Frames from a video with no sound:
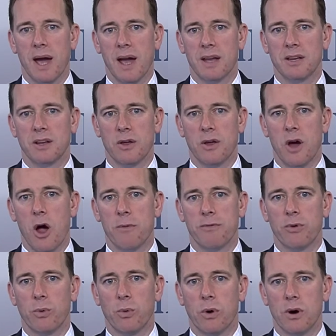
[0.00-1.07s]
You know, hopeful
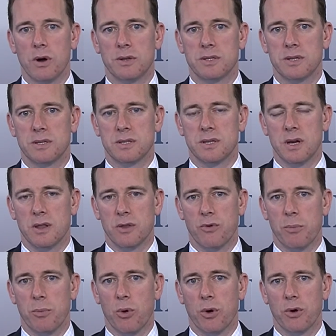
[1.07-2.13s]
words as uh, the
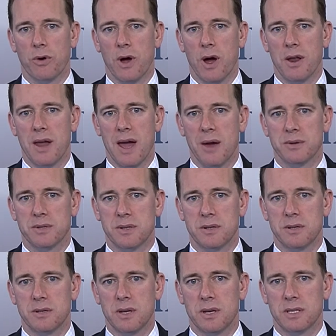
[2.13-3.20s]
reporter announced and
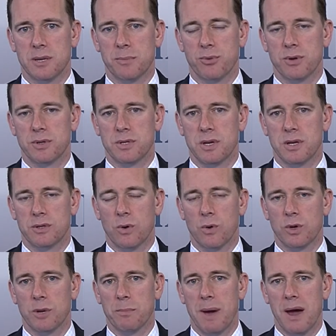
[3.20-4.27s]
uh, Tsipras uh, talked
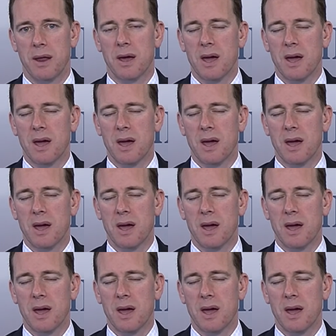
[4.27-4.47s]
about.